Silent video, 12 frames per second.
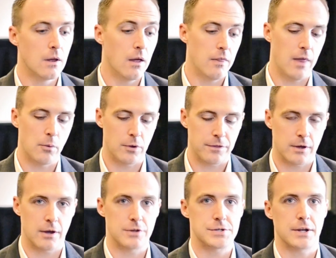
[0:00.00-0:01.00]
Then what the
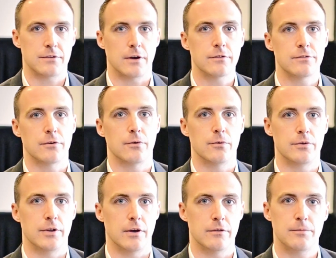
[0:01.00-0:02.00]
contract also
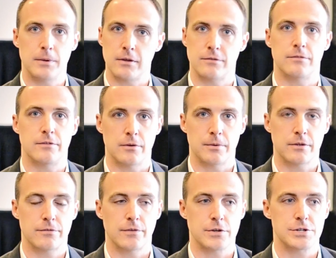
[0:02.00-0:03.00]
does, because of
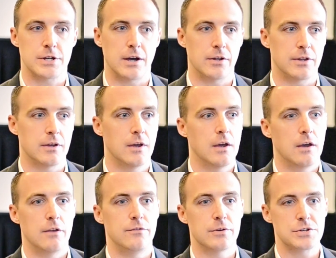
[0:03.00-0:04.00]
SteelBrick's functionality,
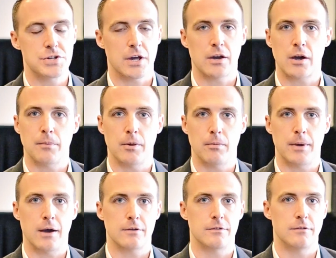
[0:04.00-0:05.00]
is you can check a couple of
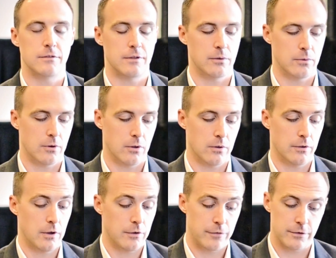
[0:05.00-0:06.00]
boxes that
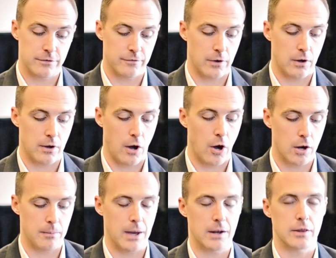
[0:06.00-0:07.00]
will, first of all,
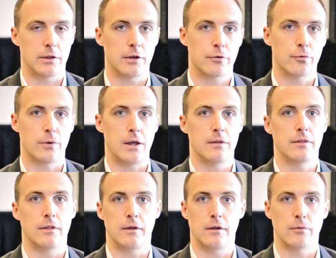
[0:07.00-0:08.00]
automatically
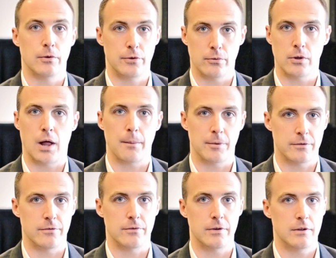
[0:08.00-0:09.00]
create the renewal
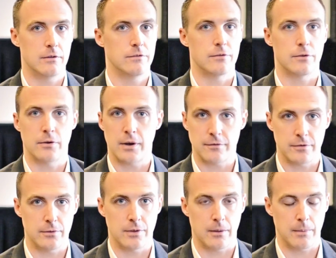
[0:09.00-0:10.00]
opportunity, so you don't have to
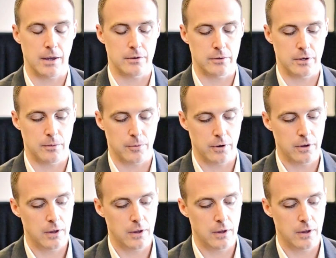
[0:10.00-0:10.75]
do that manually anymore.